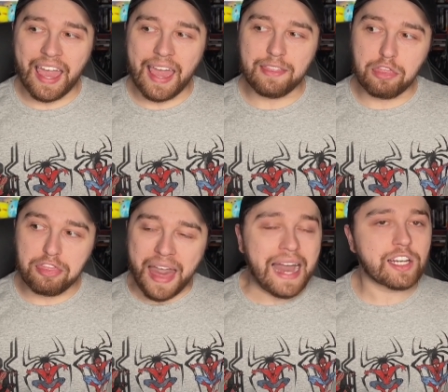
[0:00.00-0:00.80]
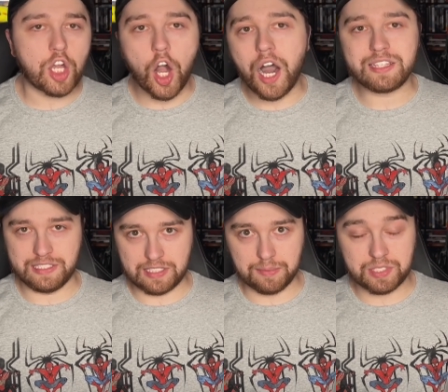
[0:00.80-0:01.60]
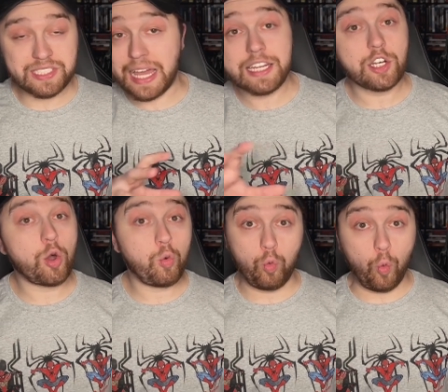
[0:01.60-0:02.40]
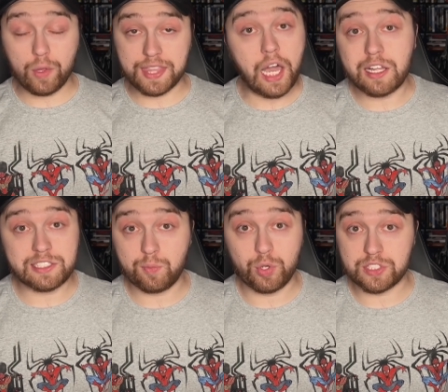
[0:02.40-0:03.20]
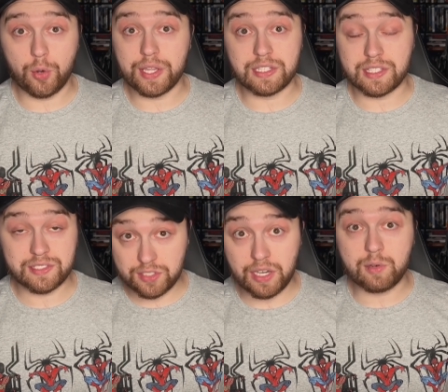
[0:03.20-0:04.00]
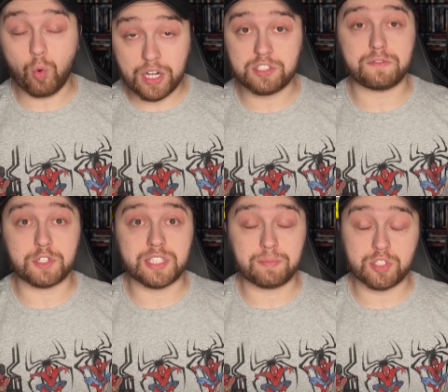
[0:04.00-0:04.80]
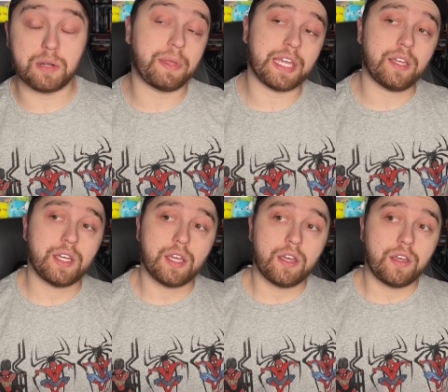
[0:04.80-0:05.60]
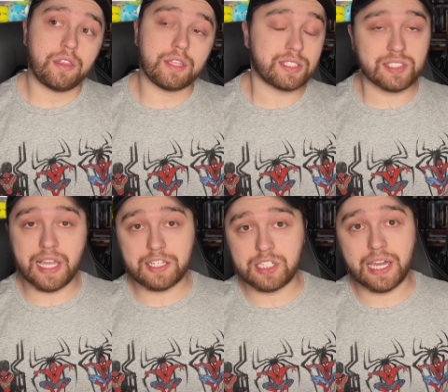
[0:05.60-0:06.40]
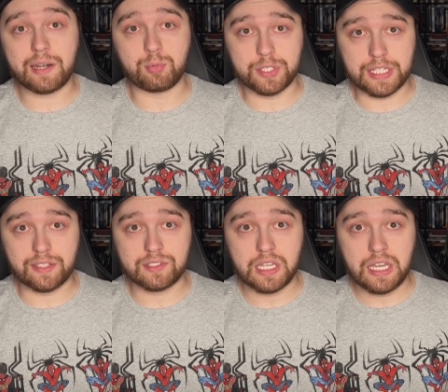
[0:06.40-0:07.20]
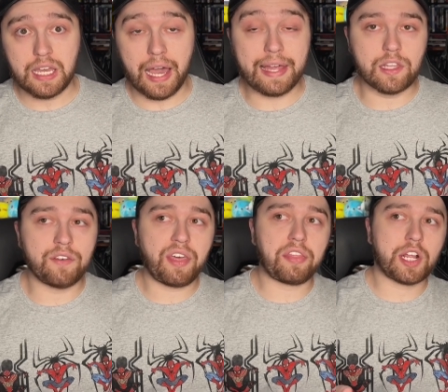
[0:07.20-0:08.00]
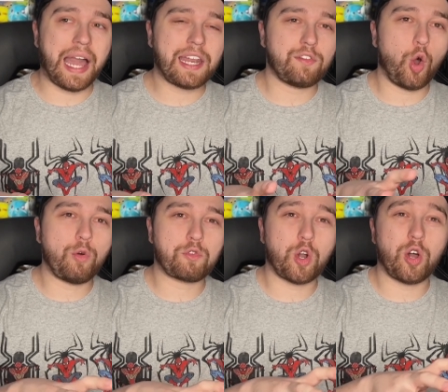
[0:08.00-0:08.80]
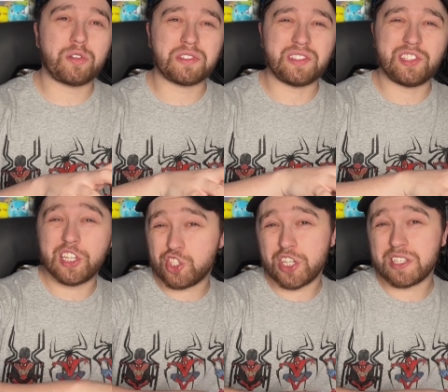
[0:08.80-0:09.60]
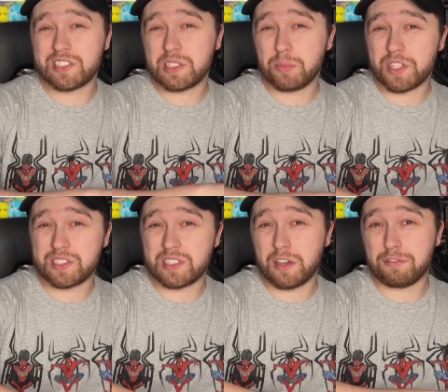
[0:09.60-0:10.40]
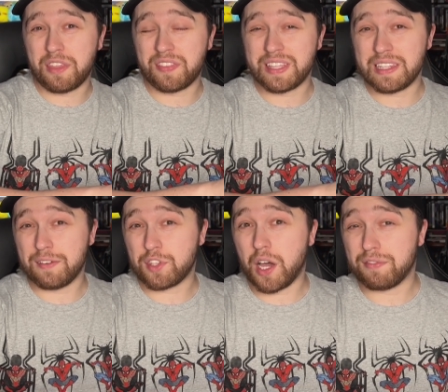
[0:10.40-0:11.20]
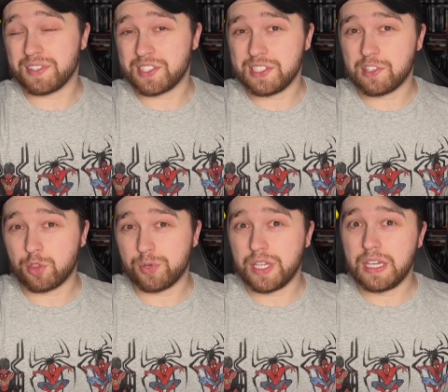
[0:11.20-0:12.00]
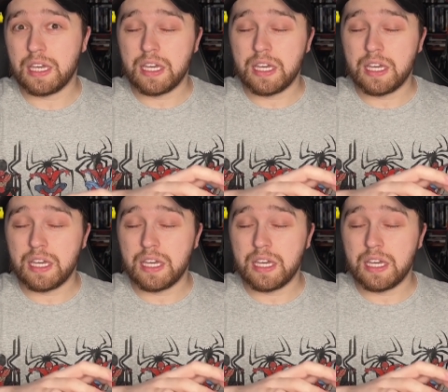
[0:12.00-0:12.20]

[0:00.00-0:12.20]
And that concept, because I didn't know what the concept was going into this till I had watched the first episode. I'm like, this is actually kind of brilliant. I love that they're kind of overall ditching some of the stuff that they left off in Season 3.